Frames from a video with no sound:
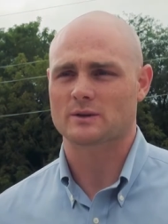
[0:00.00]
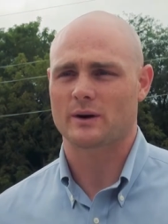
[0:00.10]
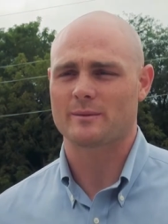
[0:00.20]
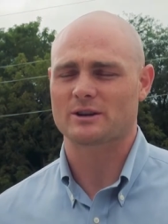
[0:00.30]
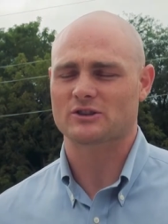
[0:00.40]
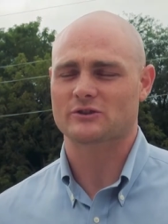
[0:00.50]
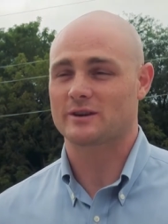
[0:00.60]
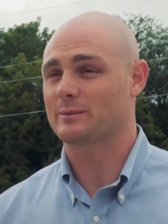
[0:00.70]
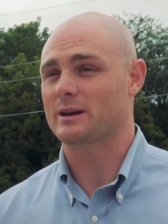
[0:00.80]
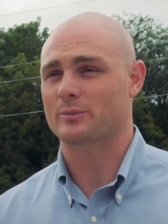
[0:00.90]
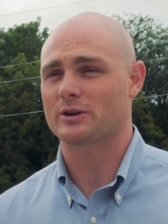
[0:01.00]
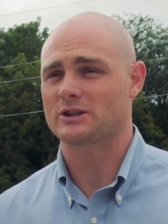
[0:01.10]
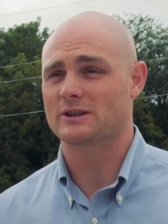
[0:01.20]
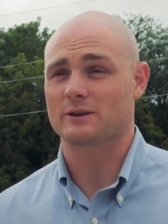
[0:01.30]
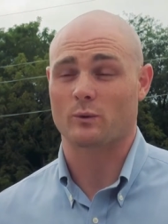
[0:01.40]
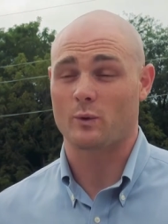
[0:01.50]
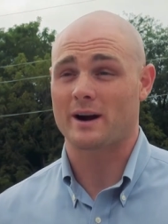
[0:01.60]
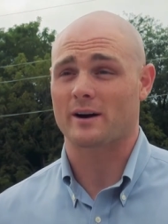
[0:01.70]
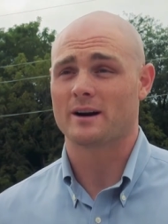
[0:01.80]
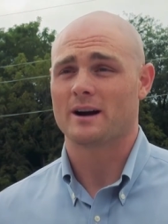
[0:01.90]
So I'm extremely appreciative and
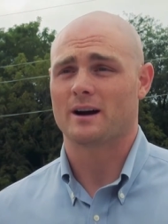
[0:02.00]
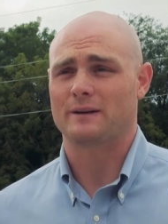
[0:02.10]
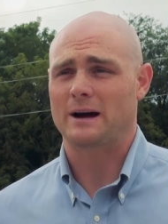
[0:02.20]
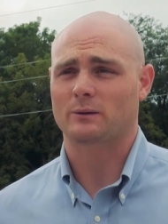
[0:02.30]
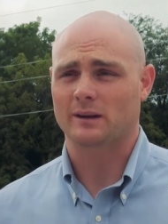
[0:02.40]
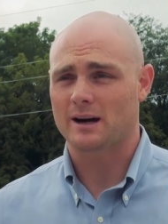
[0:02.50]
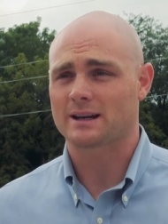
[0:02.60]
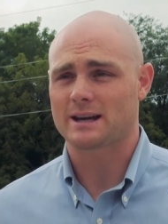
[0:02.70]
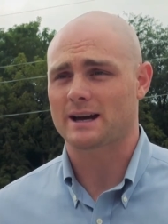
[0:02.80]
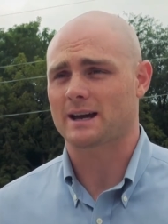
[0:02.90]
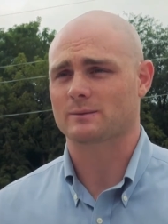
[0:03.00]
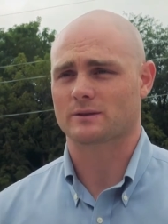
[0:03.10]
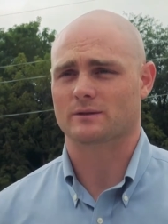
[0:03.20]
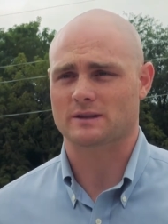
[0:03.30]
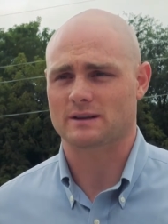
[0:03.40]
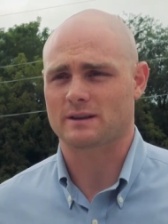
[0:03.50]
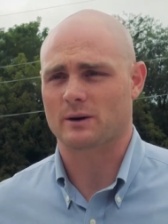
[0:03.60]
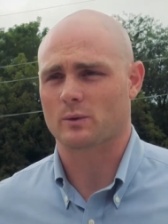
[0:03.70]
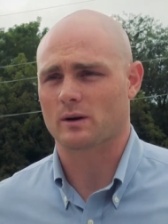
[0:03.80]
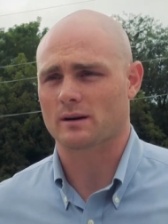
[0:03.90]
aware of how lucky I am to receive
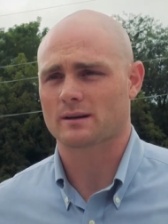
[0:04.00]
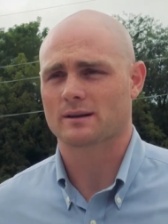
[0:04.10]
that award